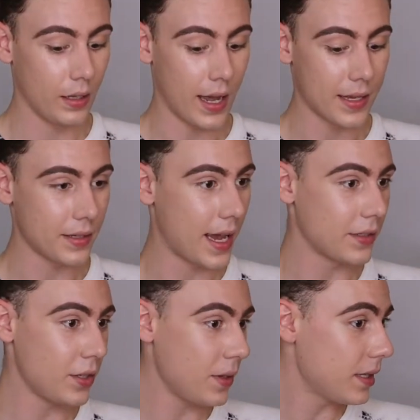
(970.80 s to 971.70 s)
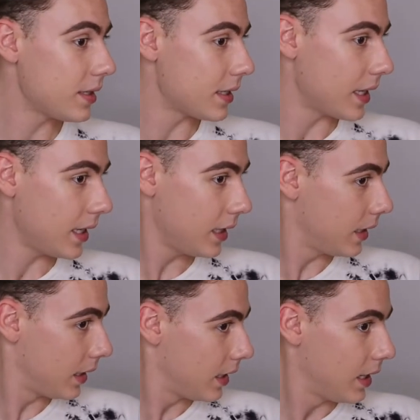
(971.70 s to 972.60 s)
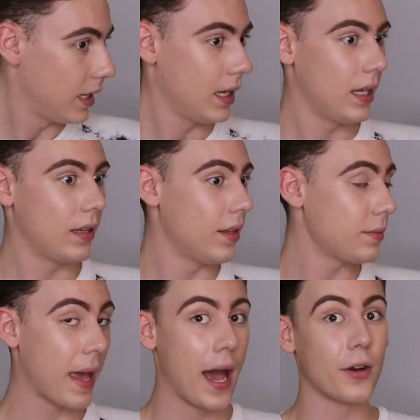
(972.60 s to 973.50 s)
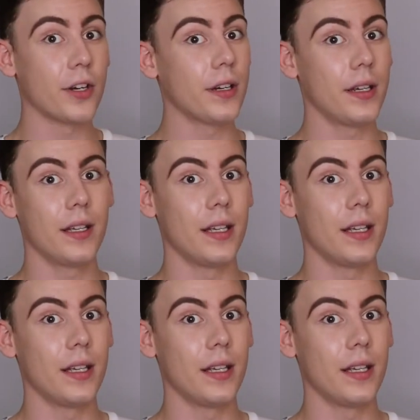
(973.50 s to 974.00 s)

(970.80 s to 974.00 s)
Guys, as you can see, this powder